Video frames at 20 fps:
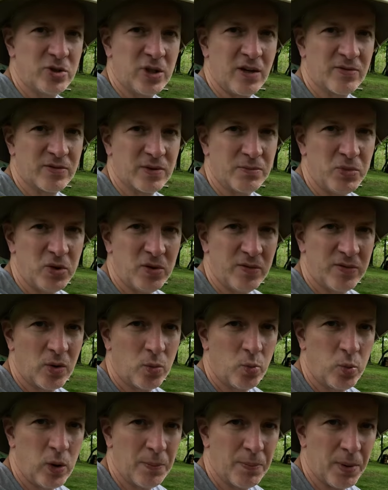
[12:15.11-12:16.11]
and you have to move
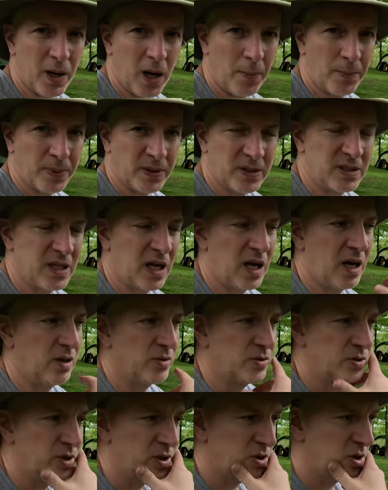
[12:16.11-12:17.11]
the whip up and
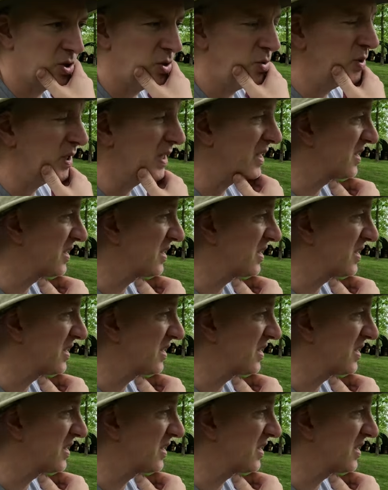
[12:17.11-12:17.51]
down to tune